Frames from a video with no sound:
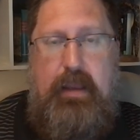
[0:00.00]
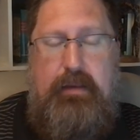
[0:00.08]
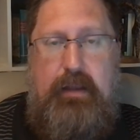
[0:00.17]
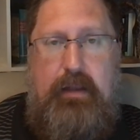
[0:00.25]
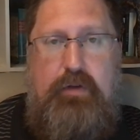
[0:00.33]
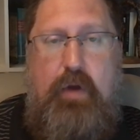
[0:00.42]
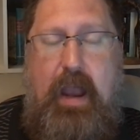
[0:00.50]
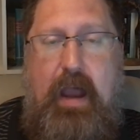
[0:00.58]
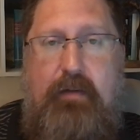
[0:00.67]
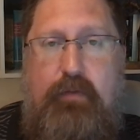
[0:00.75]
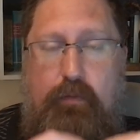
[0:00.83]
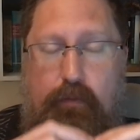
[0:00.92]
and, and you
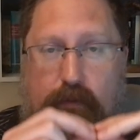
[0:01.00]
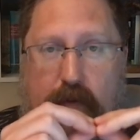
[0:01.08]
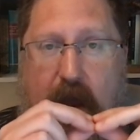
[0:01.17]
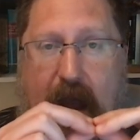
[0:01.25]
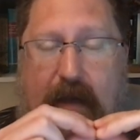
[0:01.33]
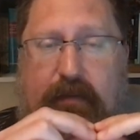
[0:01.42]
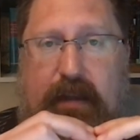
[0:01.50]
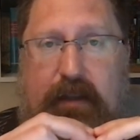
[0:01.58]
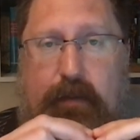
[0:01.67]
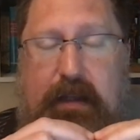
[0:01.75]
have you have these